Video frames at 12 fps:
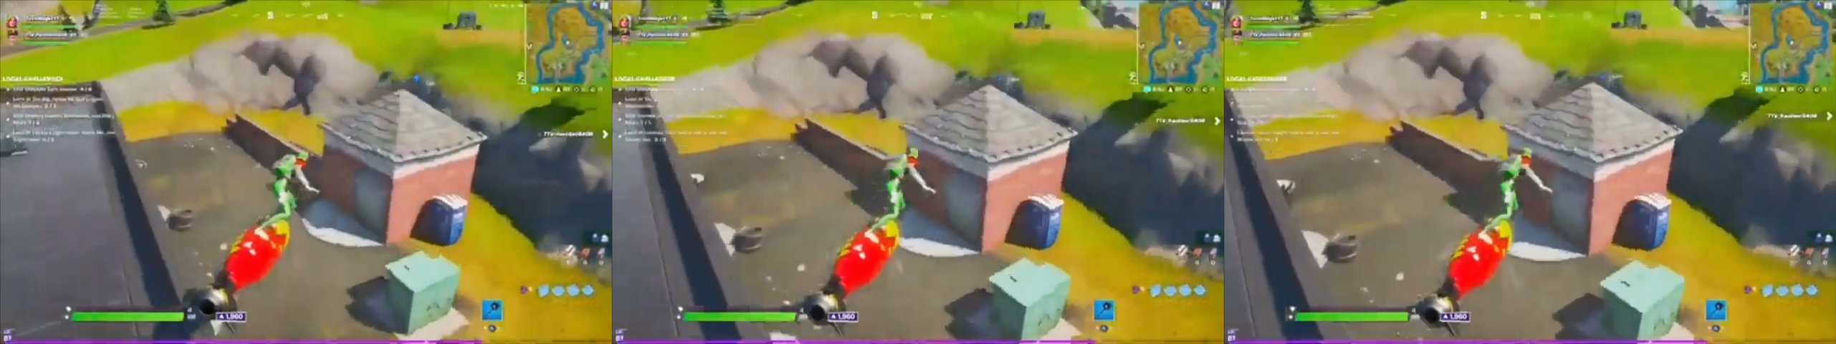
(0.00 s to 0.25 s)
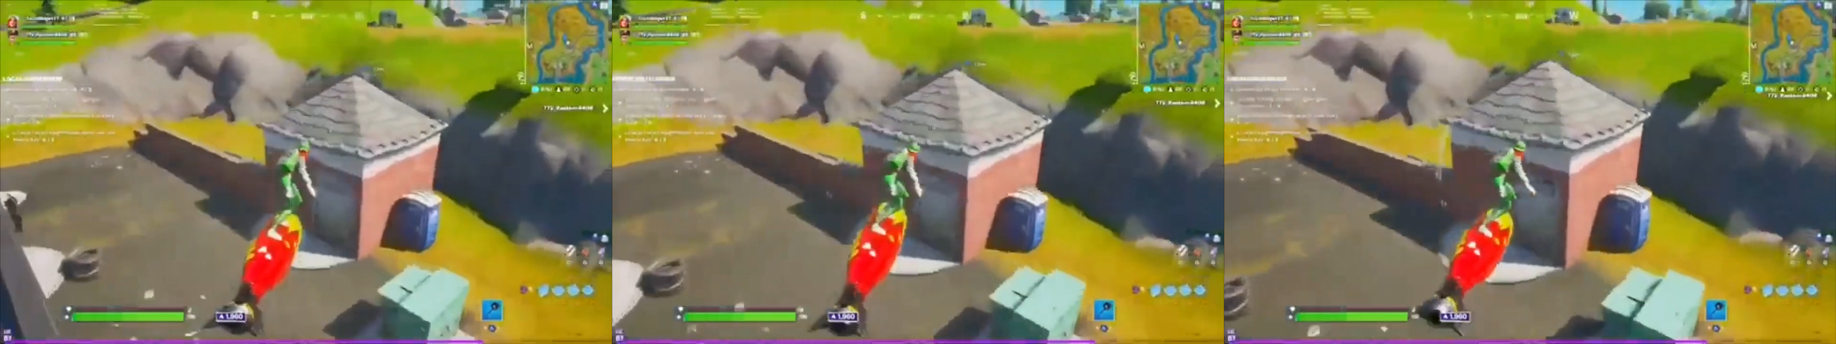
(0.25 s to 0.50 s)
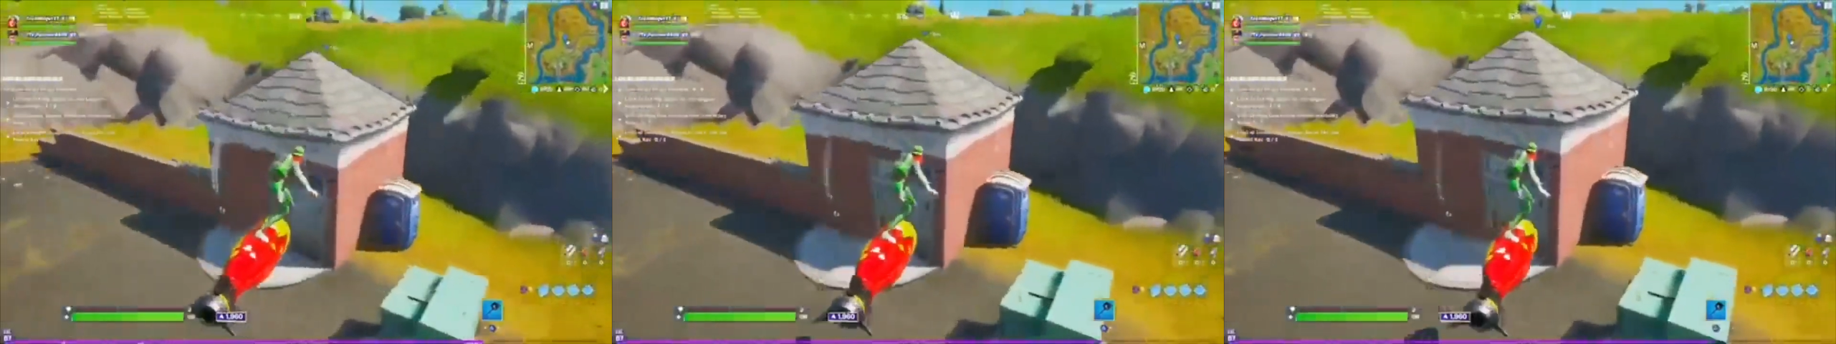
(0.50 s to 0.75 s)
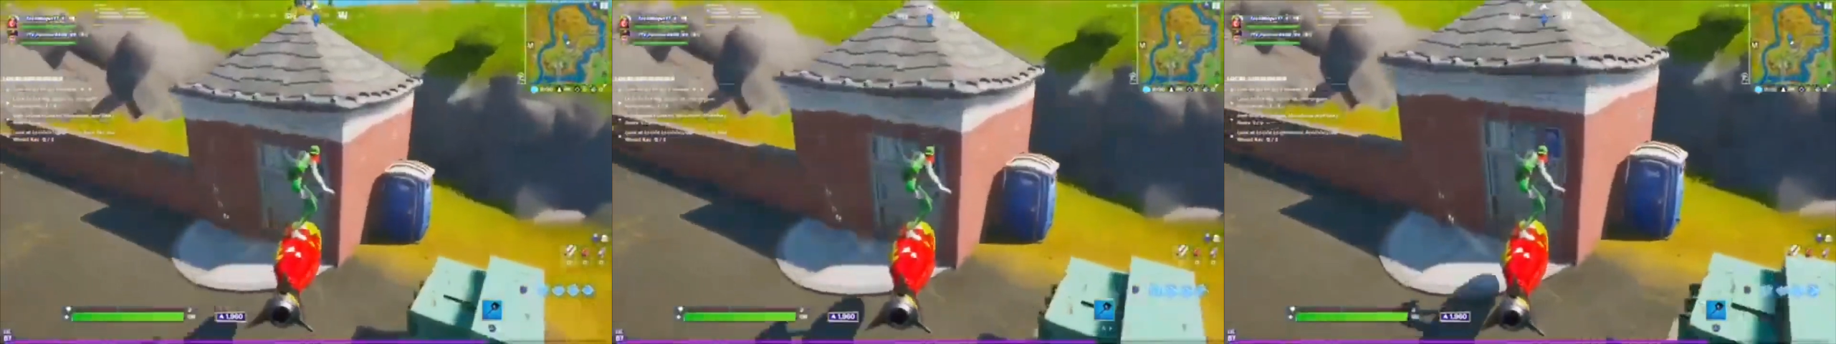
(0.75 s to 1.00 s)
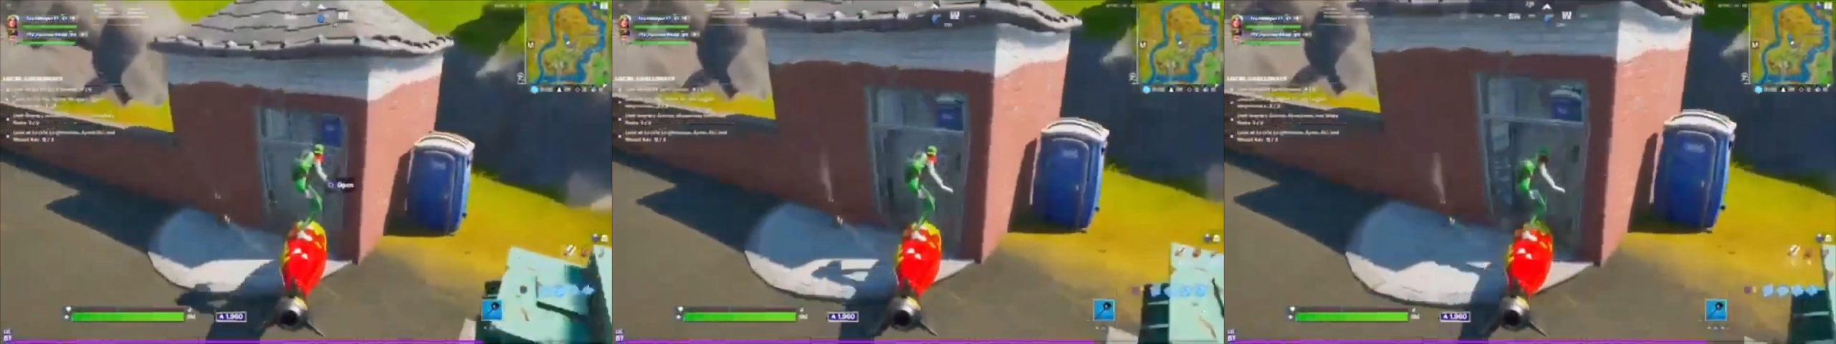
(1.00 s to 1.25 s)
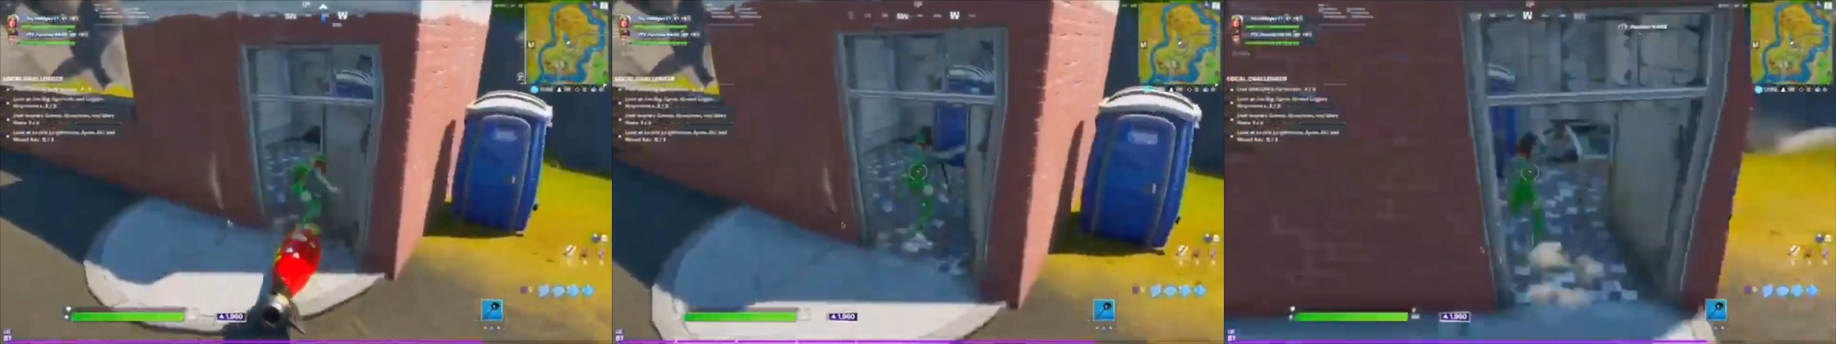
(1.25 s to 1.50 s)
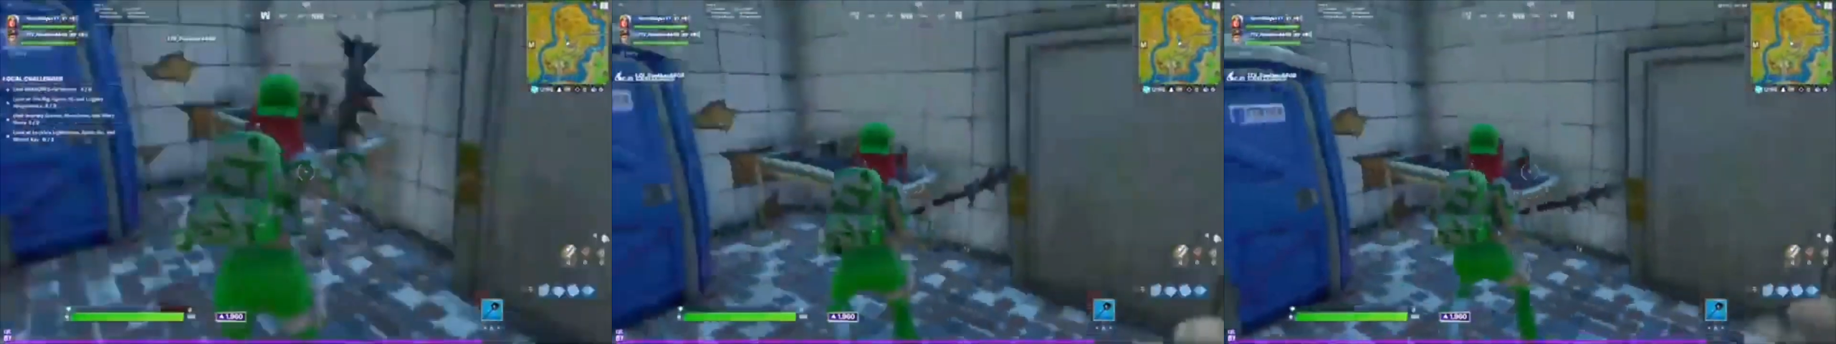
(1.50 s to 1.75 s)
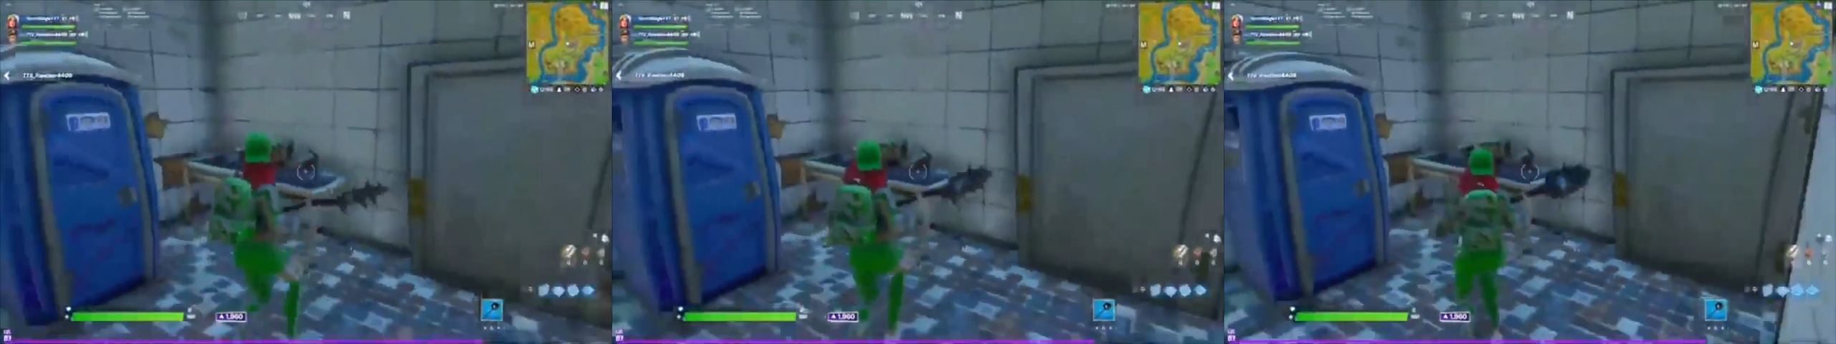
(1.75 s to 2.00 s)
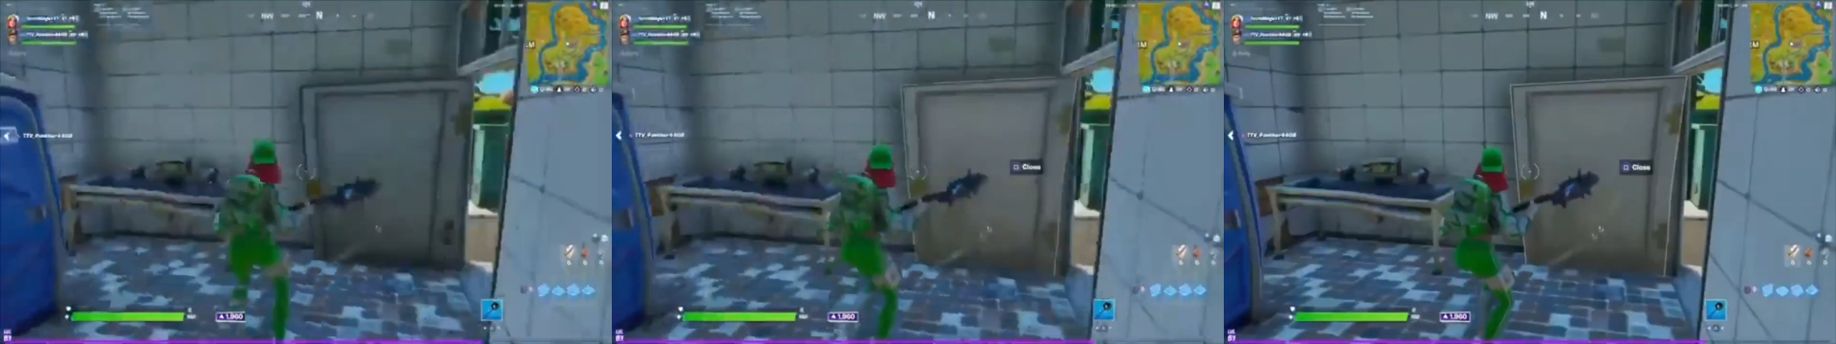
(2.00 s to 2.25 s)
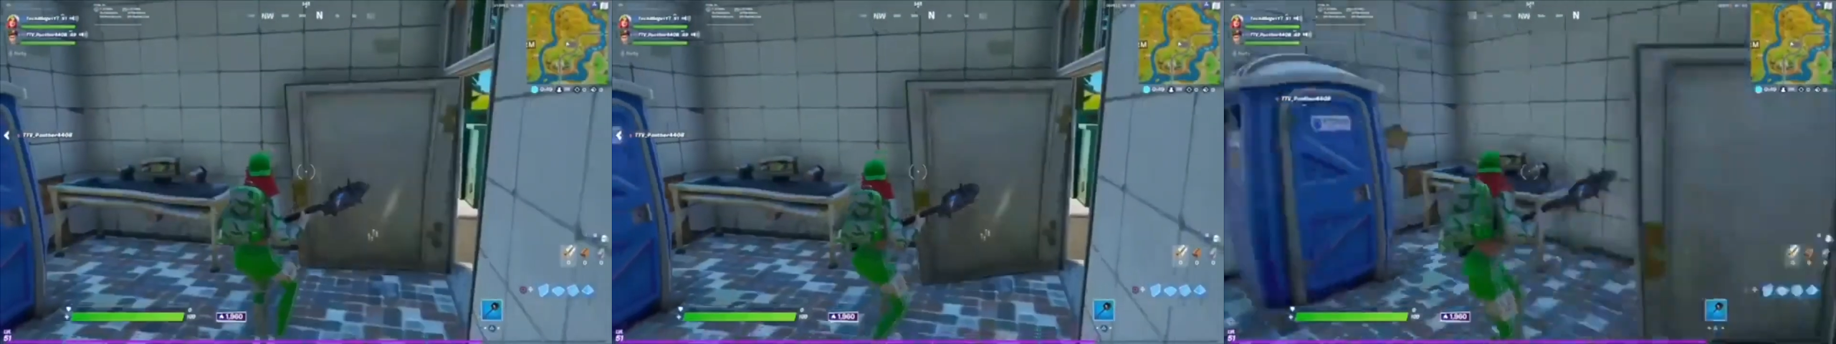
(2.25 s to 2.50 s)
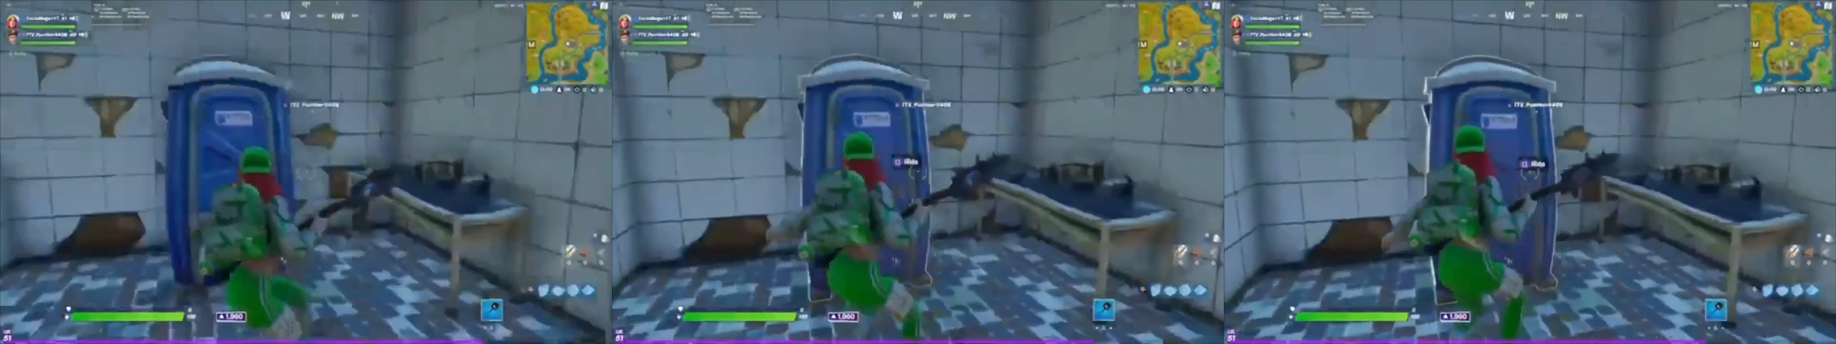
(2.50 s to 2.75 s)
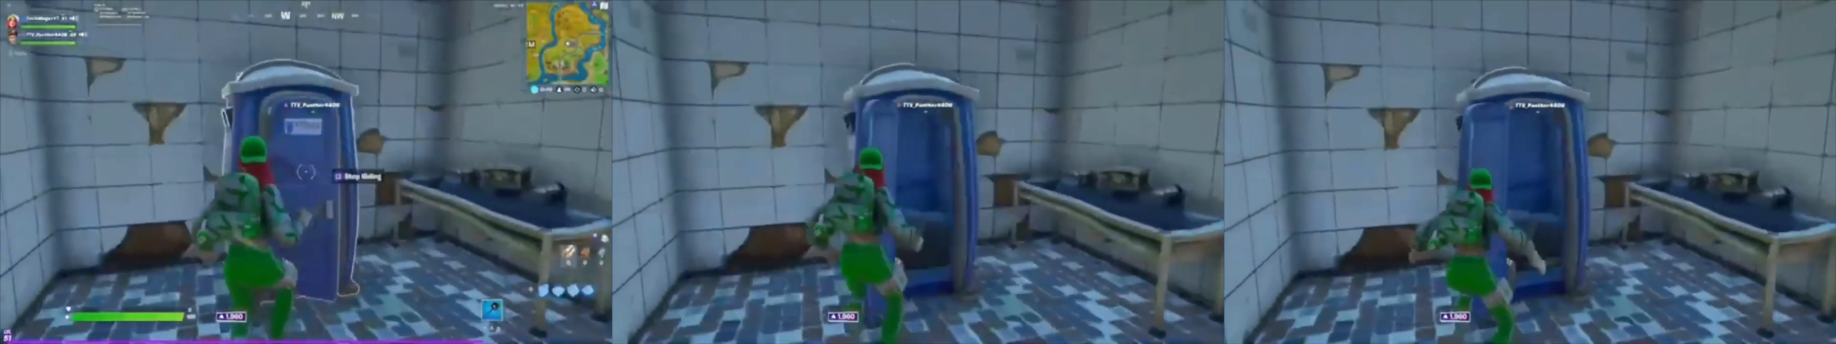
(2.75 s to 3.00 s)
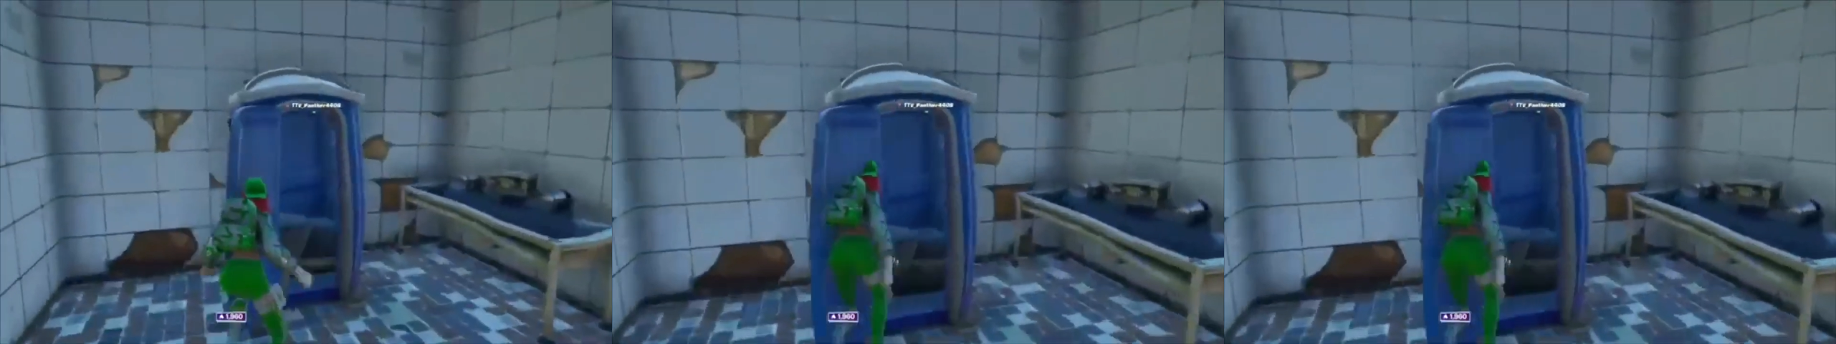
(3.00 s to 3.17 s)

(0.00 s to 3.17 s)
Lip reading: (no speaker visible)